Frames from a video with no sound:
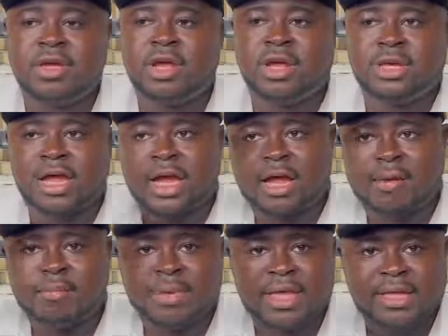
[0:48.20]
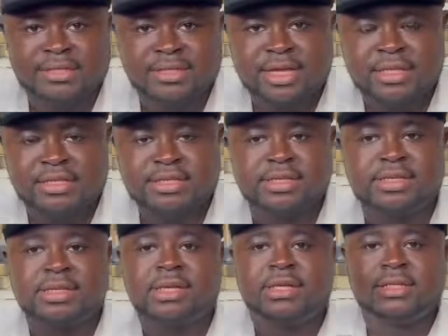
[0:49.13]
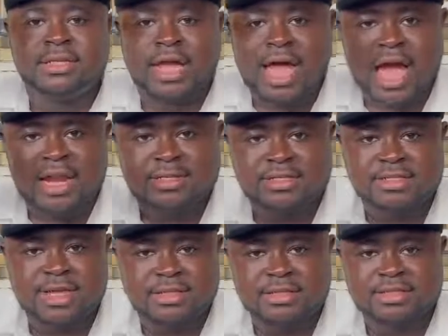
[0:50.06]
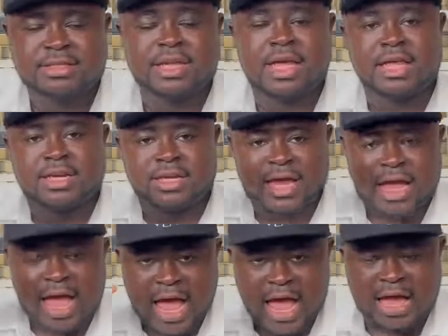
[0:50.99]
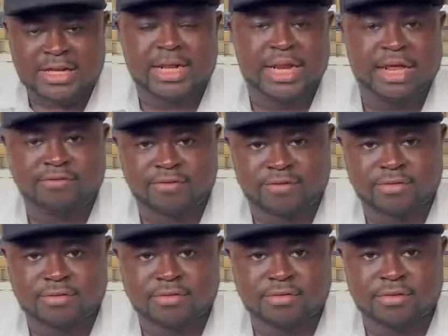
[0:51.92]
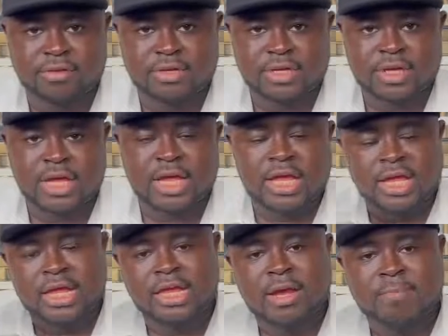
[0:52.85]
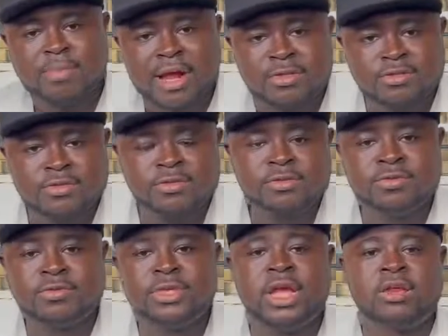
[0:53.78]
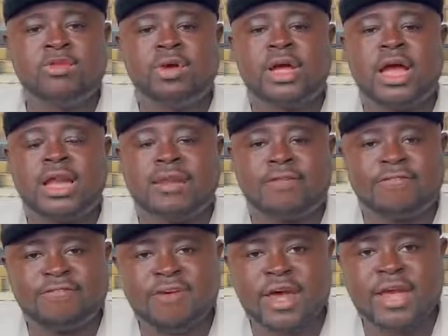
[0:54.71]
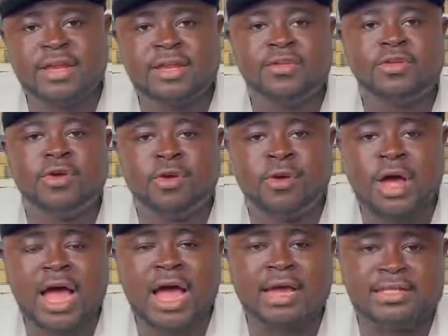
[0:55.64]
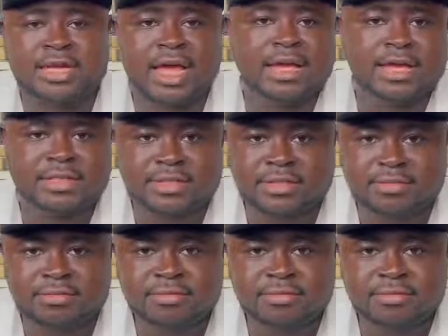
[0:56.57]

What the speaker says: the campaign sets, the ad sets, and the ad level. In the part 2, let's look at defining your ad targeting.